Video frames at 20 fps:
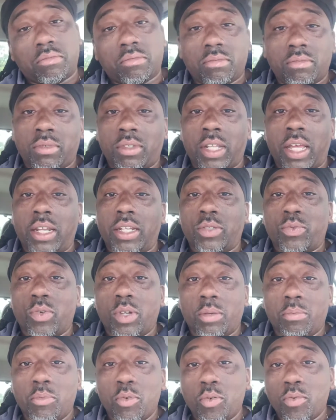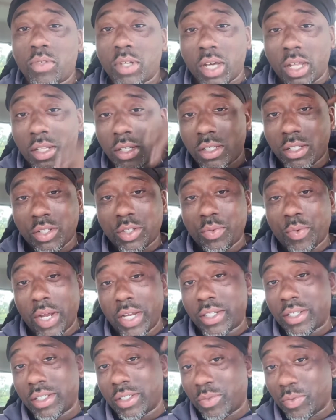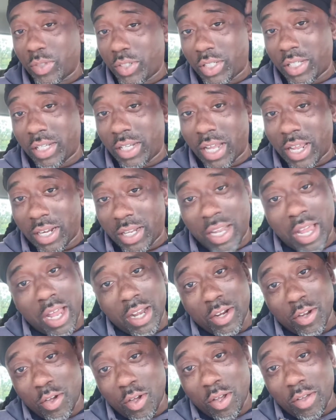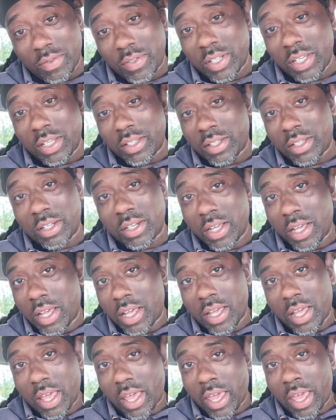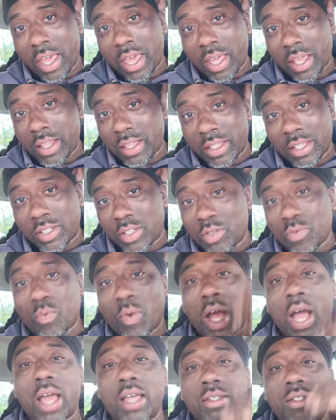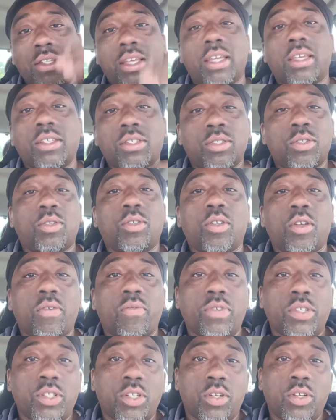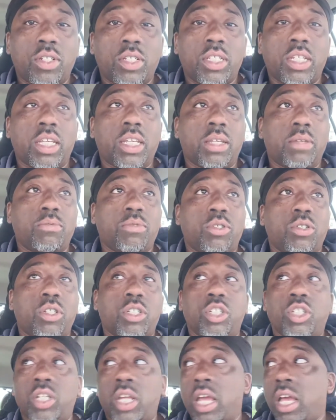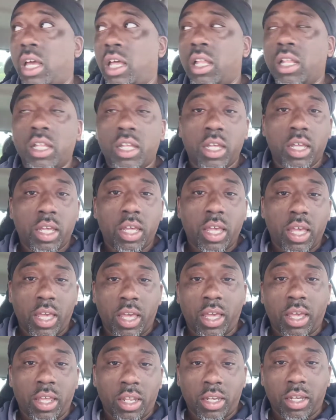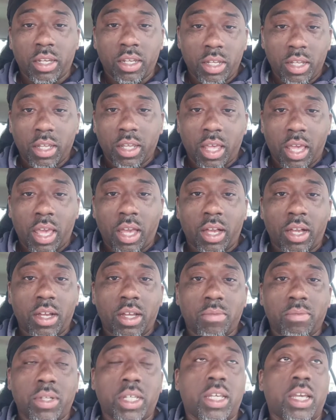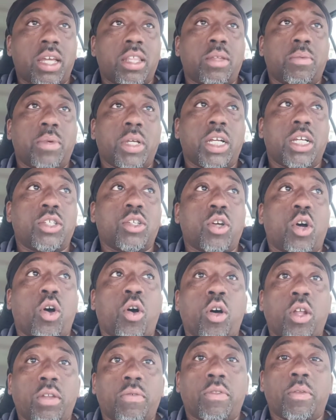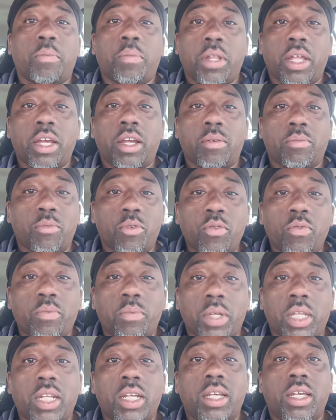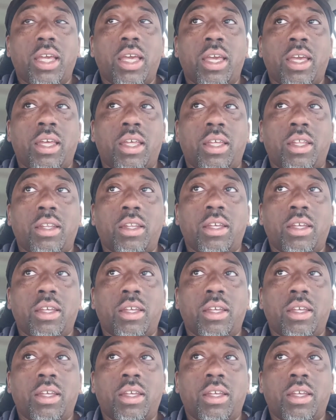they just want to move to other situations. We've seen that a lot in the offseason, and this is why it's taking so long for certain teams to gel and come together because of all of the player movement. And